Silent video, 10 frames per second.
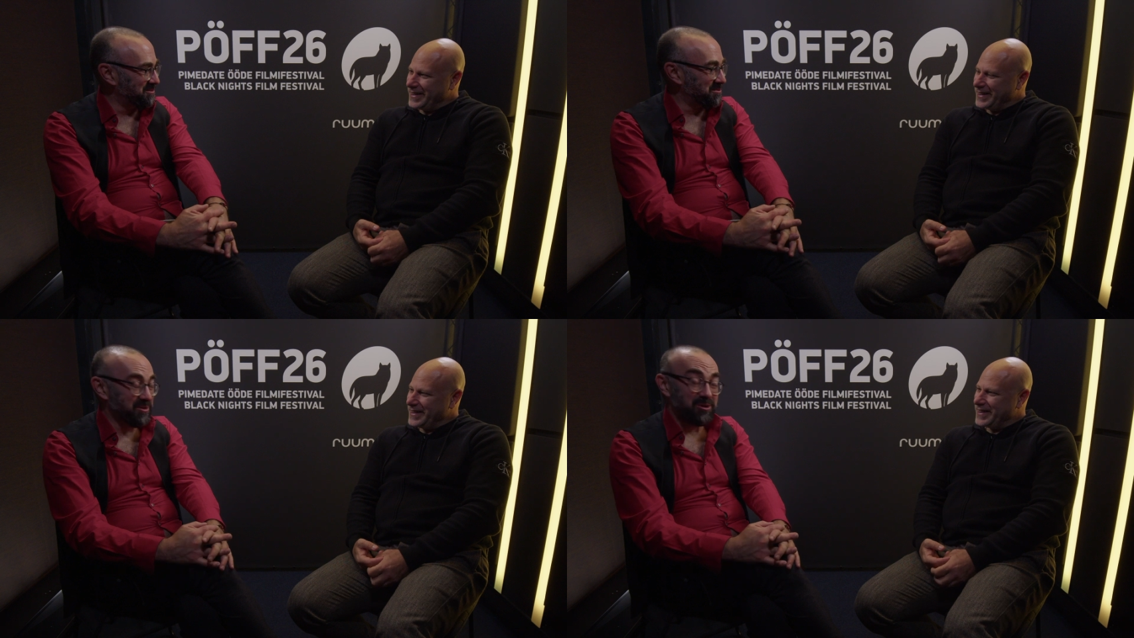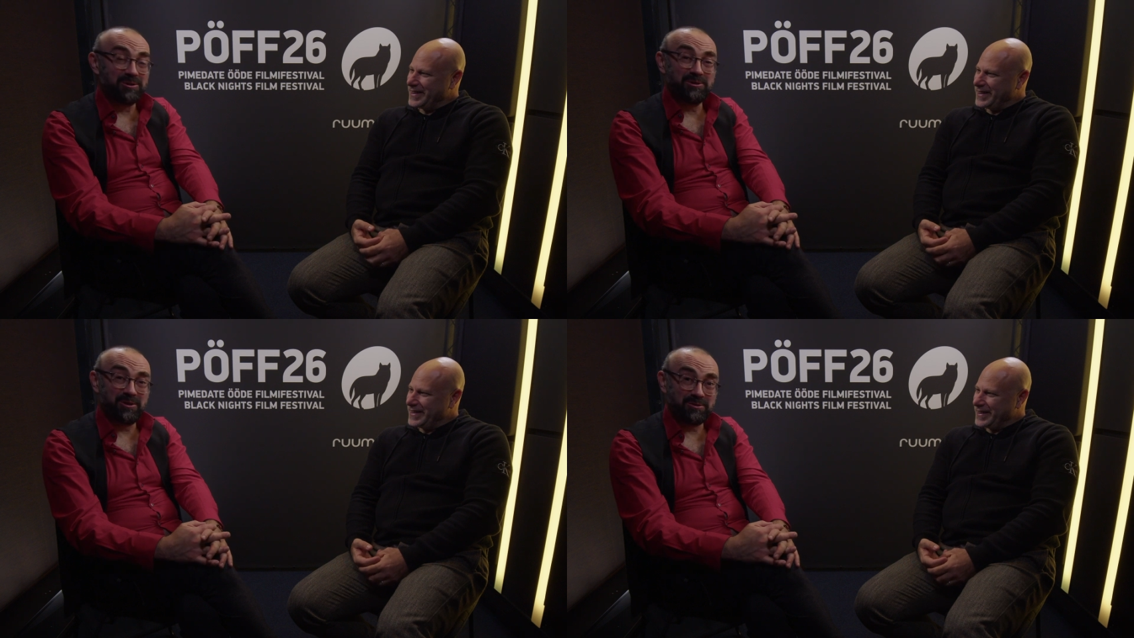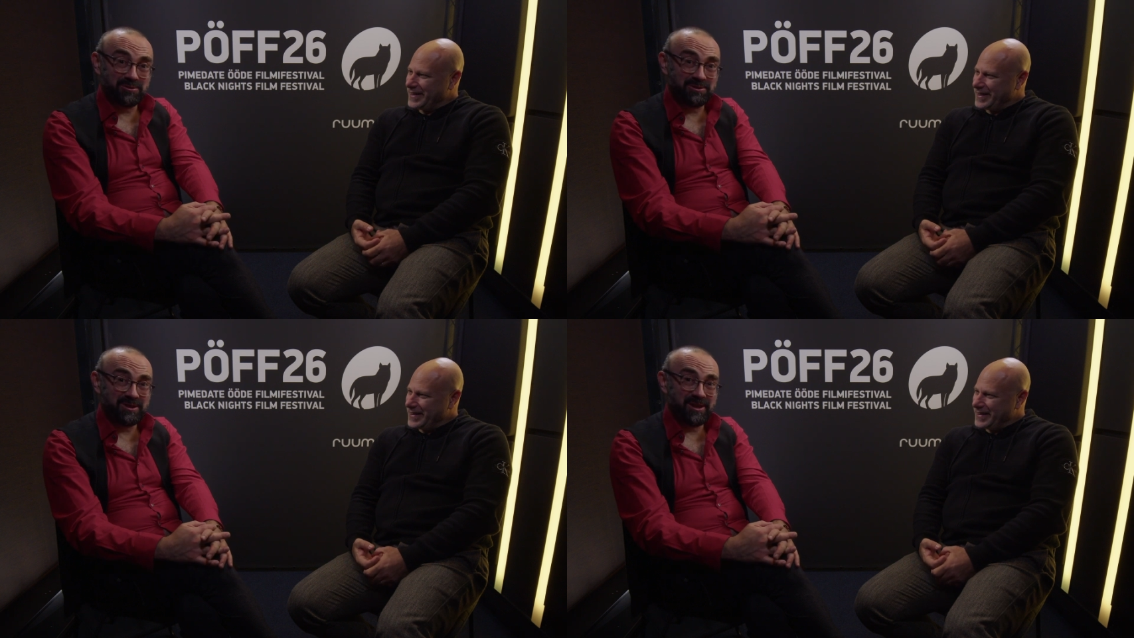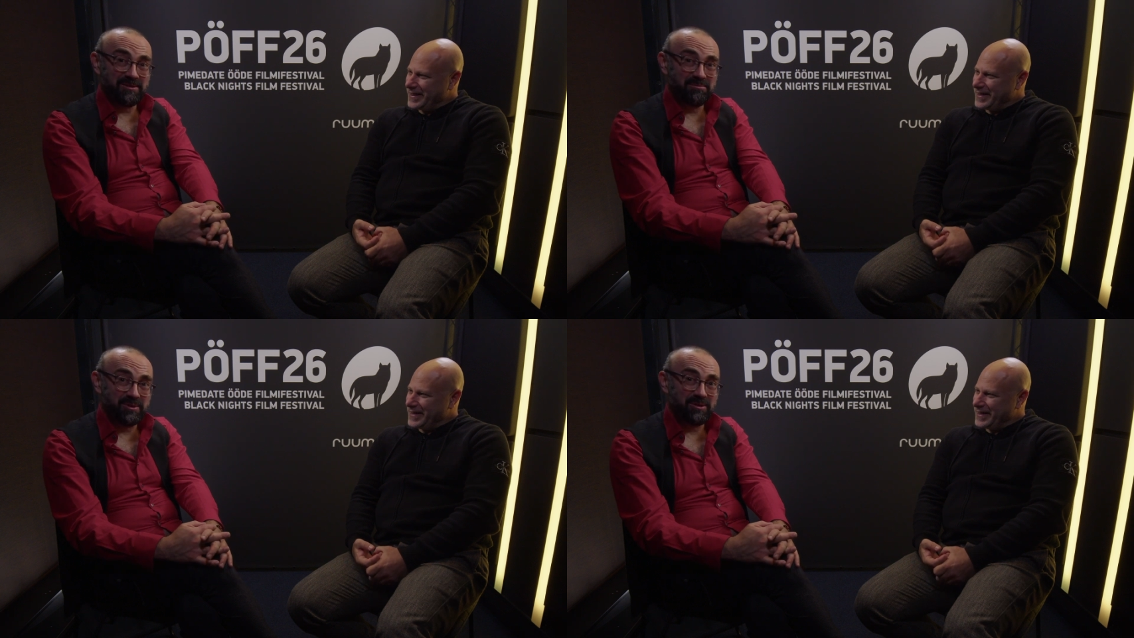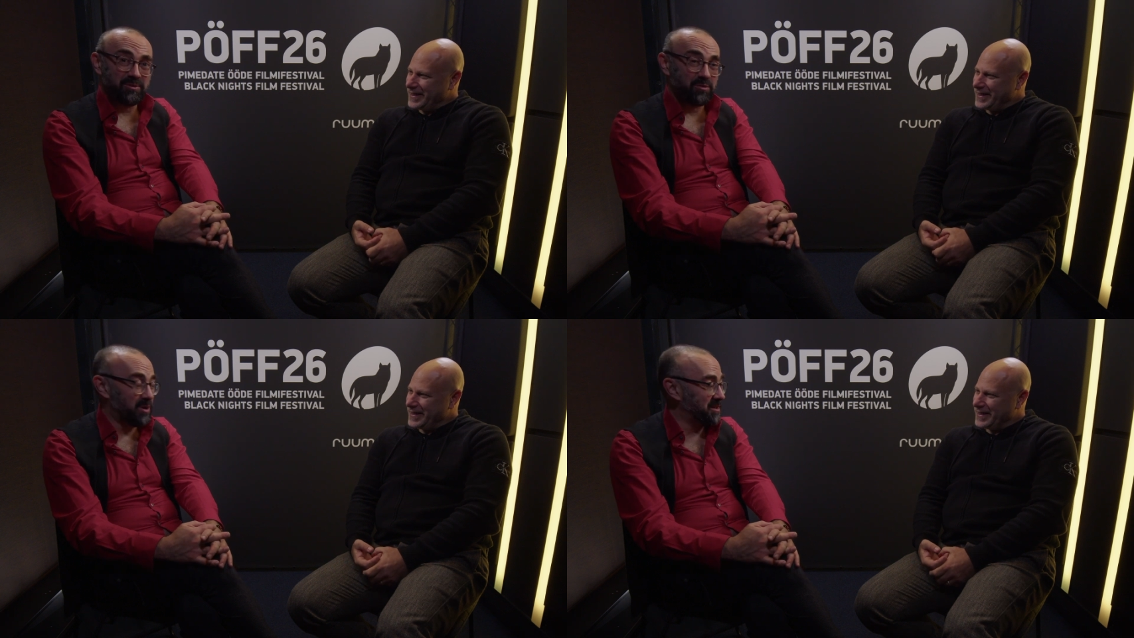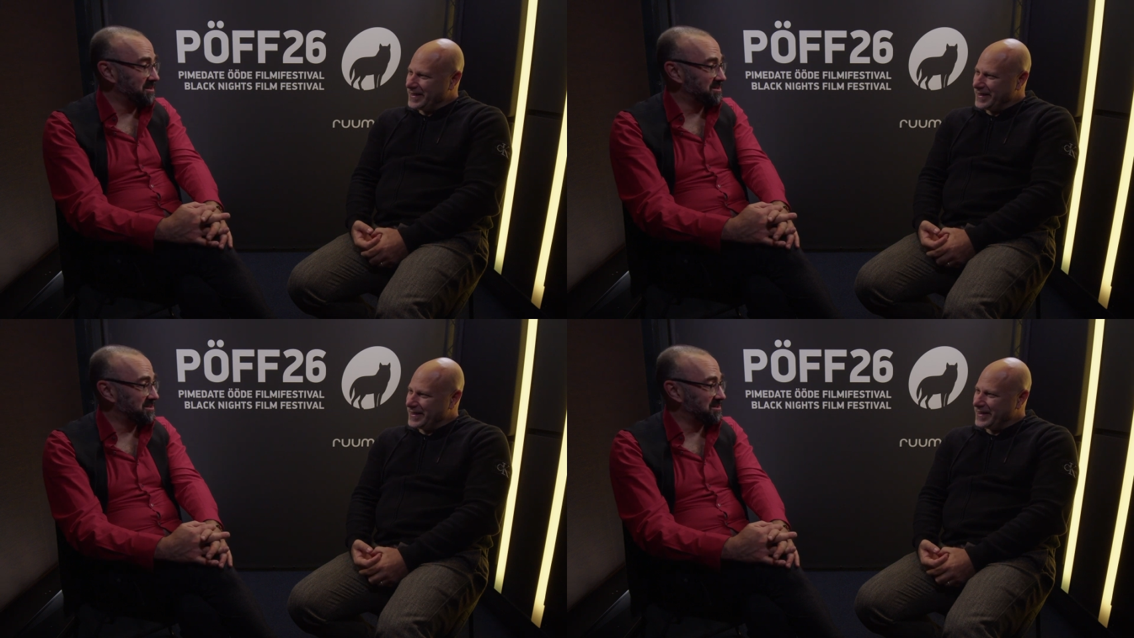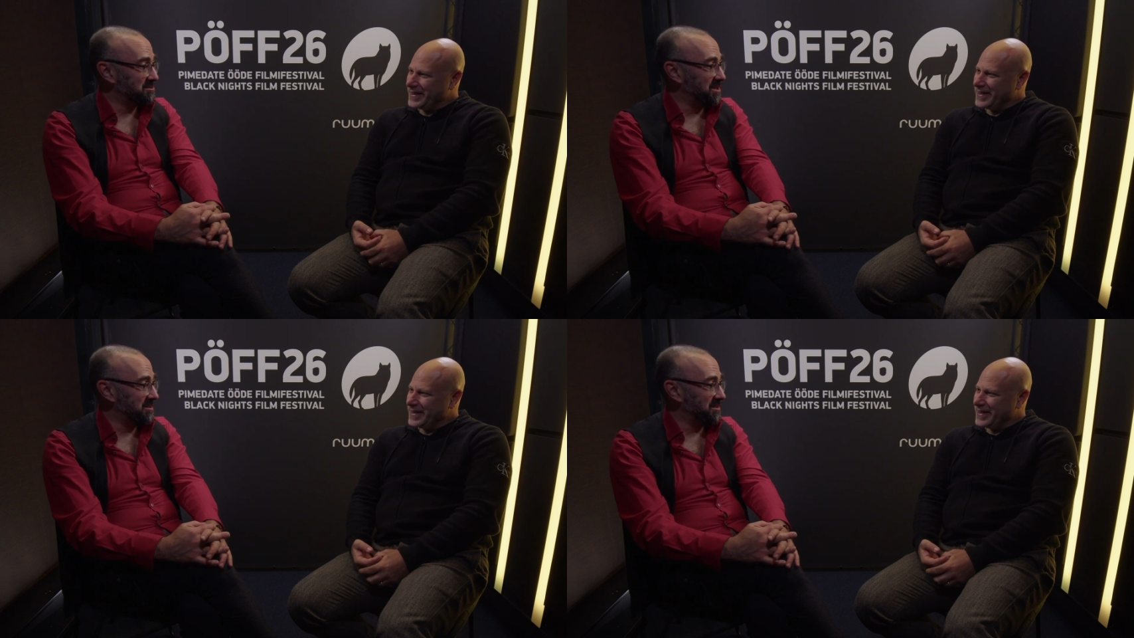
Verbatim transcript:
Speaker 1: We also have to say a bit of warning, it's rather